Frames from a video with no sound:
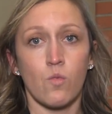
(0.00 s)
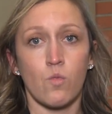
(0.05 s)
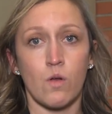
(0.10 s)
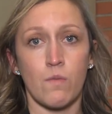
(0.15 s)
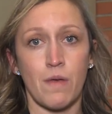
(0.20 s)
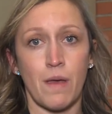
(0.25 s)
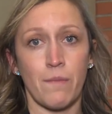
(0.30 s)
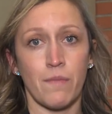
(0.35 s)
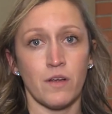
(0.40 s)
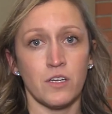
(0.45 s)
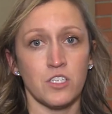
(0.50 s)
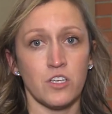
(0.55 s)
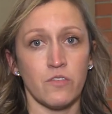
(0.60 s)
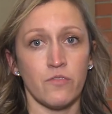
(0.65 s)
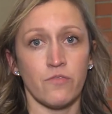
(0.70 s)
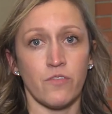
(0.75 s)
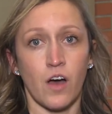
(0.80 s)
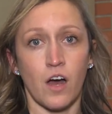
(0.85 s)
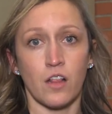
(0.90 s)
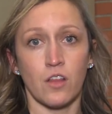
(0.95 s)
Remember to
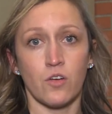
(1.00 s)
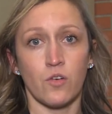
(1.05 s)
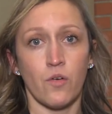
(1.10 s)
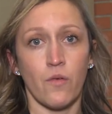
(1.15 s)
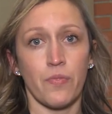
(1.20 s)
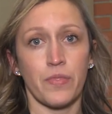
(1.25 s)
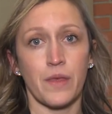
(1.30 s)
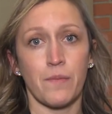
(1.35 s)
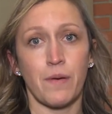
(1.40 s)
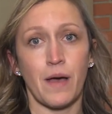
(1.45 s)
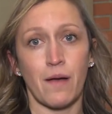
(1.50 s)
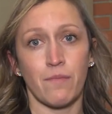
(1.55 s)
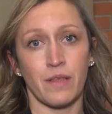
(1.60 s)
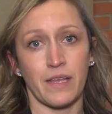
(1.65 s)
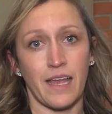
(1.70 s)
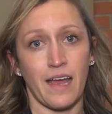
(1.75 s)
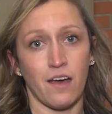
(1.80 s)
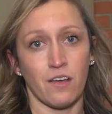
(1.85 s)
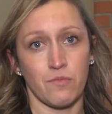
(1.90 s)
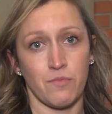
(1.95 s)
follow the
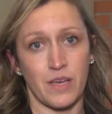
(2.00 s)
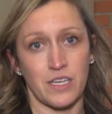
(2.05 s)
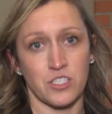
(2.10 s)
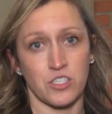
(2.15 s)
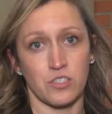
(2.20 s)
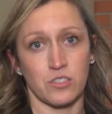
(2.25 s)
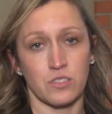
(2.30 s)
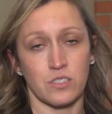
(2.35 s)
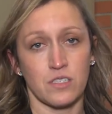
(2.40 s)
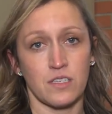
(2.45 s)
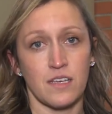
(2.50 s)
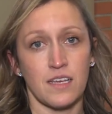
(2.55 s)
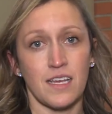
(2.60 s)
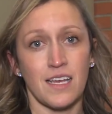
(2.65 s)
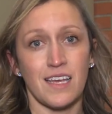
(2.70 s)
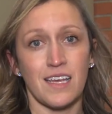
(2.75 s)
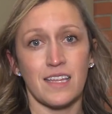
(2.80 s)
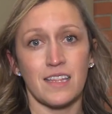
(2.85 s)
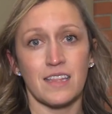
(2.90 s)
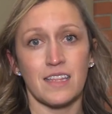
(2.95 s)
public health measures.
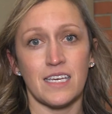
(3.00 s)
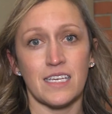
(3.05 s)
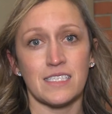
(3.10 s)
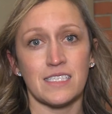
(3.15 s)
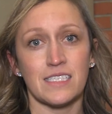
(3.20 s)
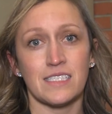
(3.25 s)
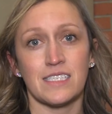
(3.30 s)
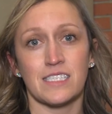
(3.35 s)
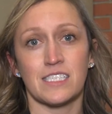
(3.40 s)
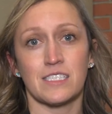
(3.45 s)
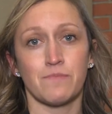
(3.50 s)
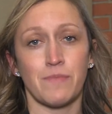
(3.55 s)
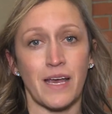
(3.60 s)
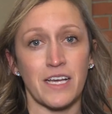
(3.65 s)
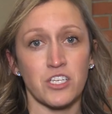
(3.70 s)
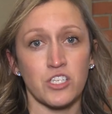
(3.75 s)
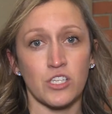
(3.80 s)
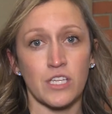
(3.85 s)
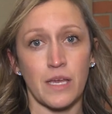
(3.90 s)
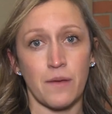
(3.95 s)
This is
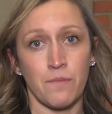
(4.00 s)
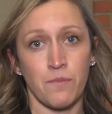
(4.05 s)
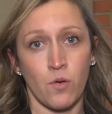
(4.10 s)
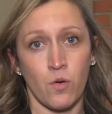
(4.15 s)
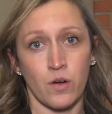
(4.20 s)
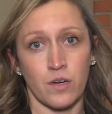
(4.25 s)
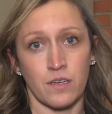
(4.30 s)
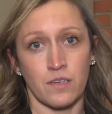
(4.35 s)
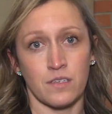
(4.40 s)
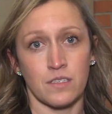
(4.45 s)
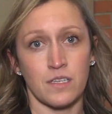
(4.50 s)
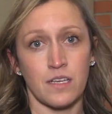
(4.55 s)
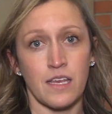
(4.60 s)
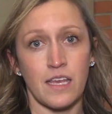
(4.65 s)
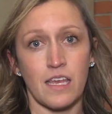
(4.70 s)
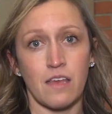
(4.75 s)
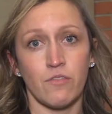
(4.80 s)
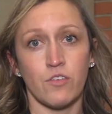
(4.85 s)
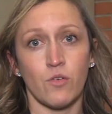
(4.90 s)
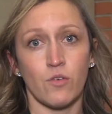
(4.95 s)
especially important
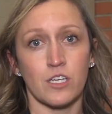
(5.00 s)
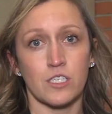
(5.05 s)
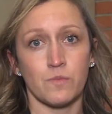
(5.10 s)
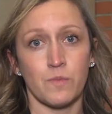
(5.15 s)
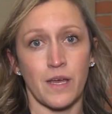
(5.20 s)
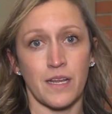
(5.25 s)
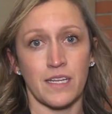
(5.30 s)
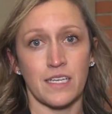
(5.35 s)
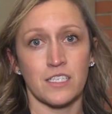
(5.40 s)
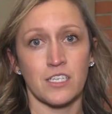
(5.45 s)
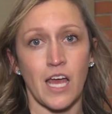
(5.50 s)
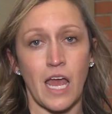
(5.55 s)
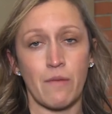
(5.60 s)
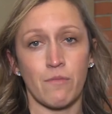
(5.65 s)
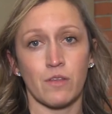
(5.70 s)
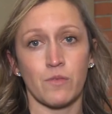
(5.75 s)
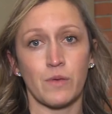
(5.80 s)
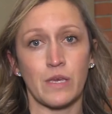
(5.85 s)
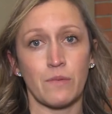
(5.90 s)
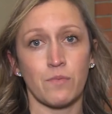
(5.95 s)
if you are spending
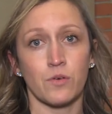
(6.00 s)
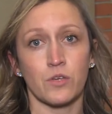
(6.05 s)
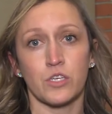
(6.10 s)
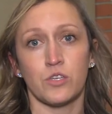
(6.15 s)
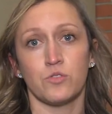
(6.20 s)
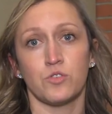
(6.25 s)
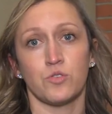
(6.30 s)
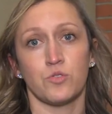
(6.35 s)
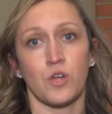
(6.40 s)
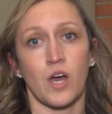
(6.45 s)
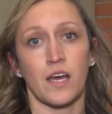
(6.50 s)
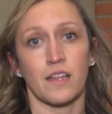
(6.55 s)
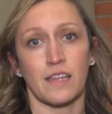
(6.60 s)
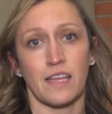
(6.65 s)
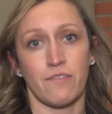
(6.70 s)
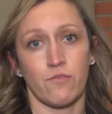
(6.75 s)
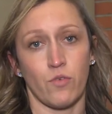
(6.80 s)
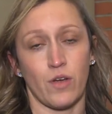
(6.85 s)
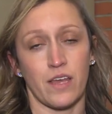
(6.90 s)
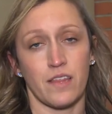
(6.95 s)
time with people you do not
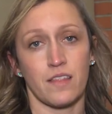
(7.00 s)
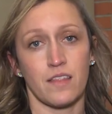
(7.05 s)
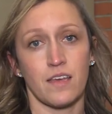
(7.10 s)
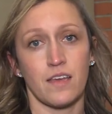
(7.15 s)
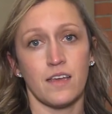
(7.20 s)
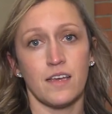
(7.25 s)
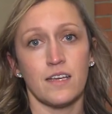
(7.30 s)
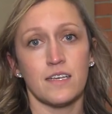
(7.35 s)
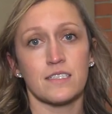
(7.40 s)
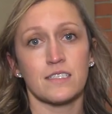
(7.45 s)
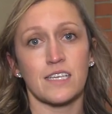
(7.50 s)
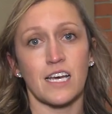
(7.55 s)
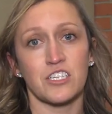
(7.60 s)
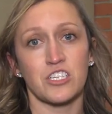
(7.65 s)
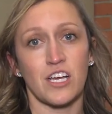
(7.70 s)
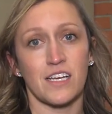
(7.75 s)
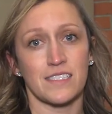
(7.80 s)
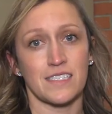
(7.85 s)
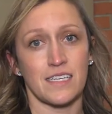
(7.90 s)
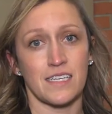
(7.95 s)
live with
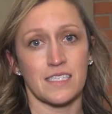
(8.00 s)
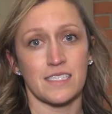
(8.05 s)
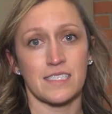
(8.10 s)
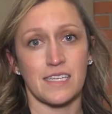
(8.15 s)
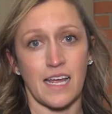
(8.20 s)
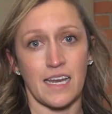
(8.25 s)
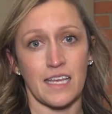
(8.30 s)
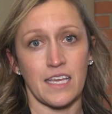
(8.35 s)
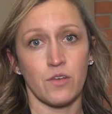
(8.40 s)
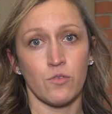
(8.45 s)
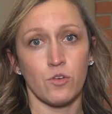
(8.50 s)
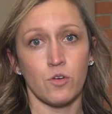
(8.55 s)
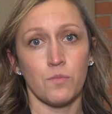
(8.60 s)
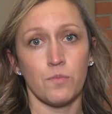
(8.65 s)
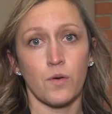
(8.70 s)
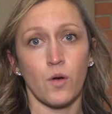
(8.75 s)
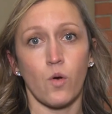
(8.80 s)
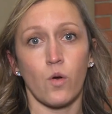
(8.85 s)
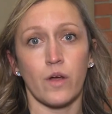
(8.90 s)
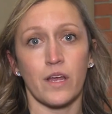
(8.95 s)
such as in a study group
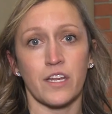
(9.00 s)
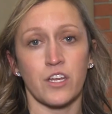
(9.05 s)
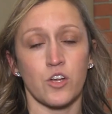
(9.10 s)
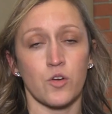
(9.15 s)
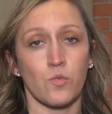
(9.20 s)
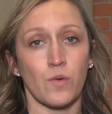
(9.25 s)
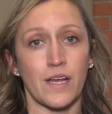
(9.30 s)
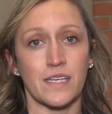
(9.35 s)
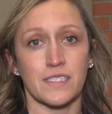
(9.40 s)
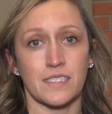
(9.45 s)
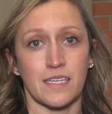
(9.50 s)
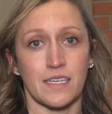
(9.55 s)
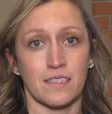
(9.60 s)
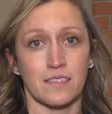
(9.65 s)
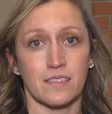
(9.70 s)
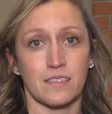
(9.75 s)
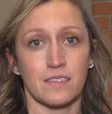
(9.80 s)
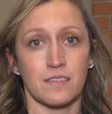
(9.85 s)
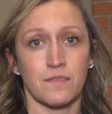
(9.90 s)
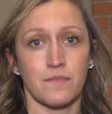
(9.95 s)
or in your residence.